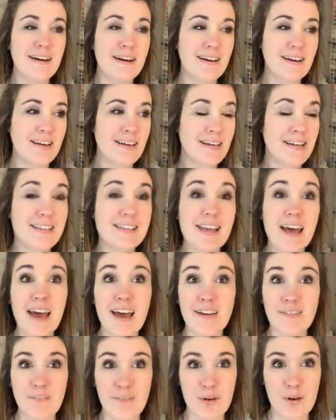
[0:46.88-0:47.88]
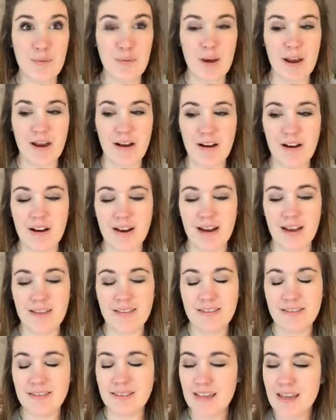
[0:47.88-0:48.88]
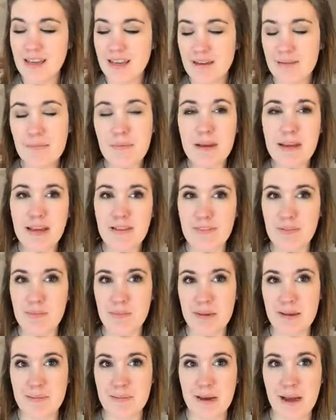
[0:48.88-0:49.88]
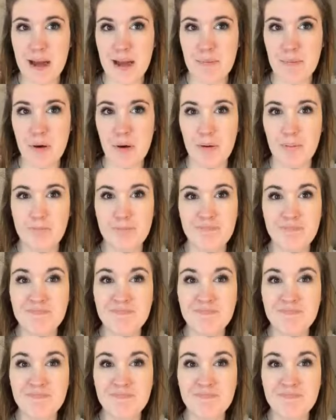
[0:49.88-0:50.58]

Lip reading: is everywhere. I think it may even be in my eyeball.